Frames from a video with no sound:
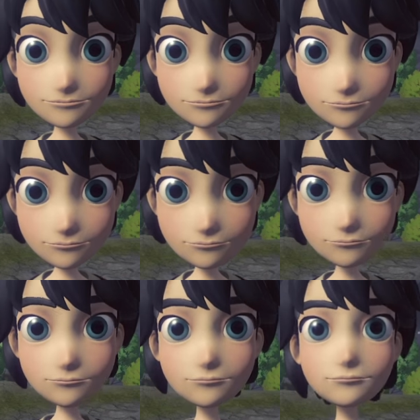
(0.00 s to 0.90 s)

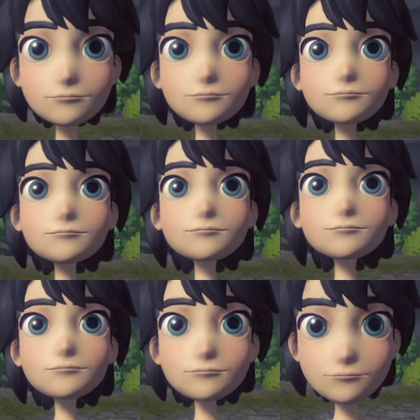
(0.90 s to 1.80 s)

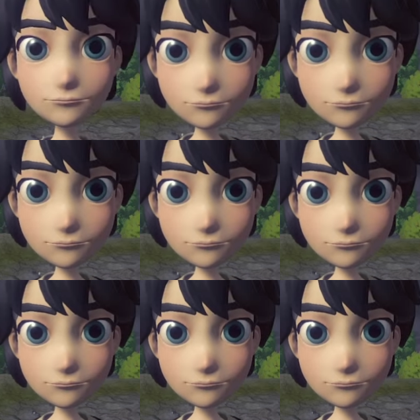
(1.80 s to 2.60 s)
[no speech]